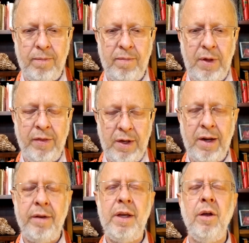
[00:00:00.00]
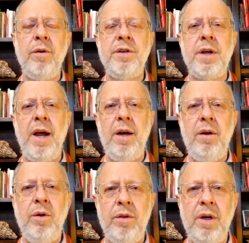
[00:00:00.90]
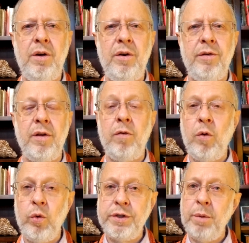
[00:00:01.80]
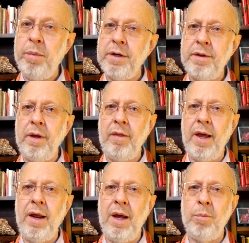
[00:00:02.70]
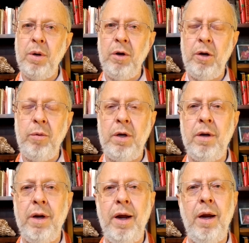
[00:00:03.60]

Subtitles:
And then on the other side, you think to yourself, what was the best thing that happened to you today?